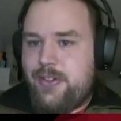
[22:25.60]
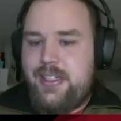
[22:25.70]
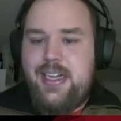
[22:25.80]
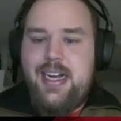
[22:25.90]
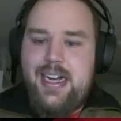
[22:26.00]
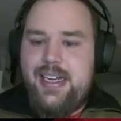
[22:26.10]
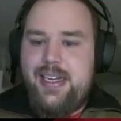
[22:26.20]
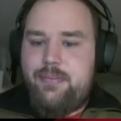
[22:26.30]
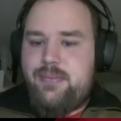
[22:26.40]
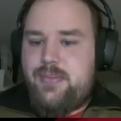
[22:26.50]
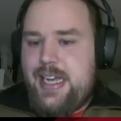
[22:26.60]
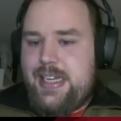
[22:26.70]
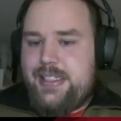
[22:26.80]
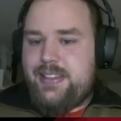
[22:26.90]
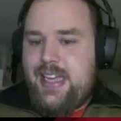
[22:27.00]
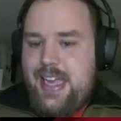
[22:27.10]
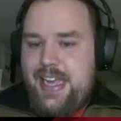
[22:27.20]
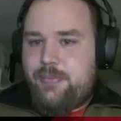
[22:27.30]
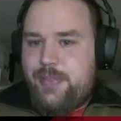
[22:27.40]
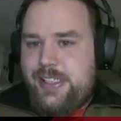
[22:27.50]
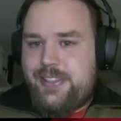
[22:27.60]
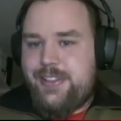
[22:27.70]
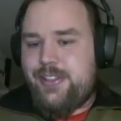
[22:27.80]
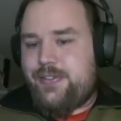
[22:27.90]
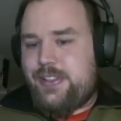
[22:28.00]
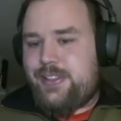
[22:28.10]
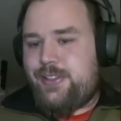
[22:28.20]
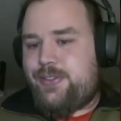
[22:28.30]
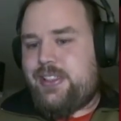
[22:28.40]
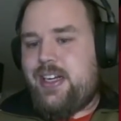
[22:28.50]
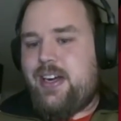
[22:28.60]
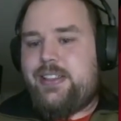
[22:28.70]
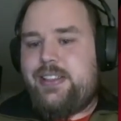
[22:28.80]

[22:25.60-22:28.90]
I am adding 8 pieces of this to the cart.